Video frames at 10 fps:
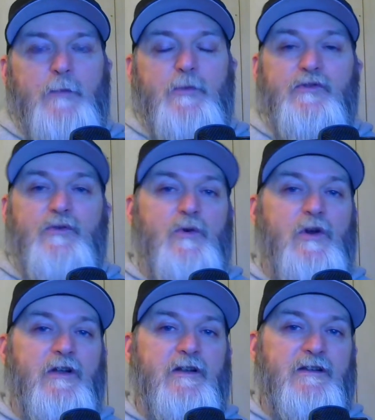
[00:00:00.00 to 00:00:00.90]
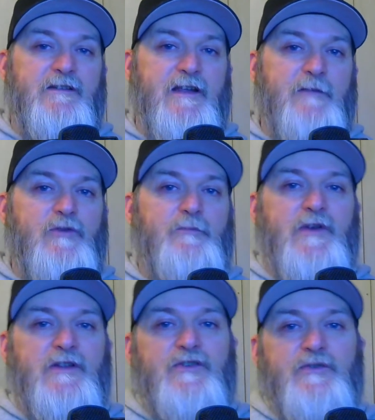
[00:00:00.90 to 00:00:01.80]
who aren't disabled
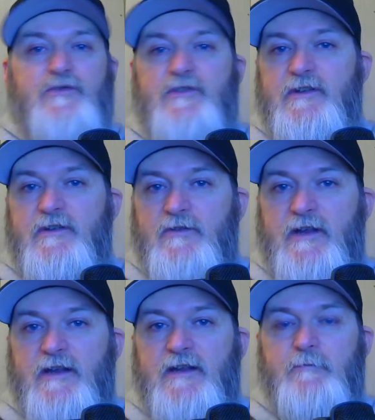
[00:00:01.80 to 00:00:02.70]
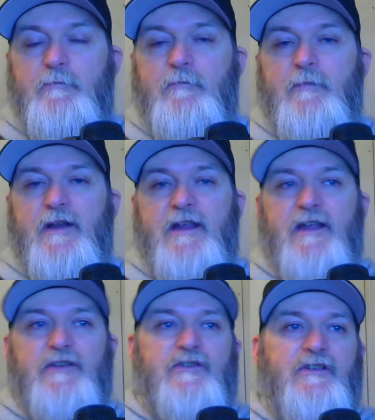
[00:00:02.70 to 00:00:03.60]
but do still take
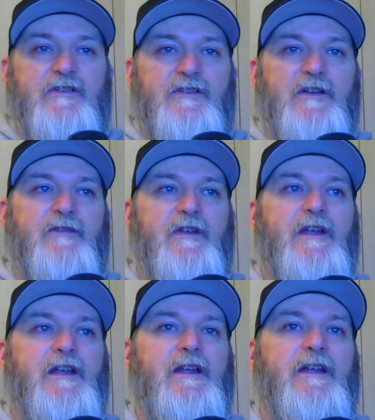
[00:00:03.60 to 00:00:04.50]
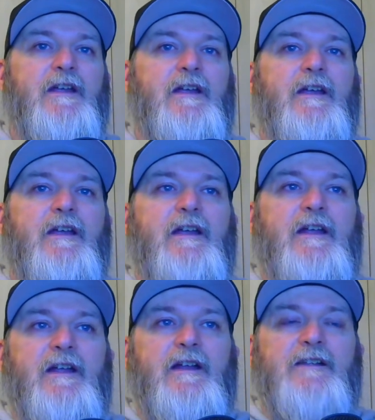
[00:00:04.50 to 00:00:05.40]
medication and stuff,
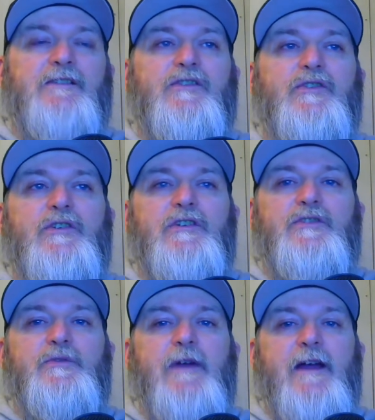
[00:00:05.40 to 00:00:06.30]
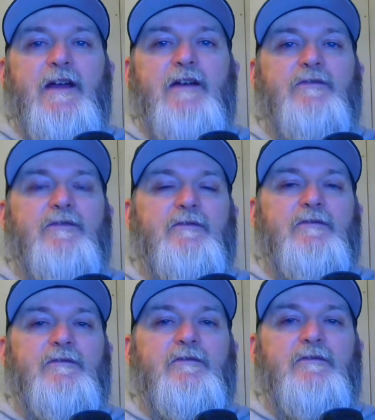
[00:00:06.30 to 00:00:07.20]
and it's good to have
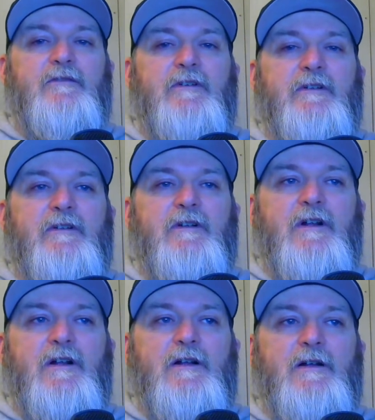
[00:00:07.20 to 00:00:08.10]
a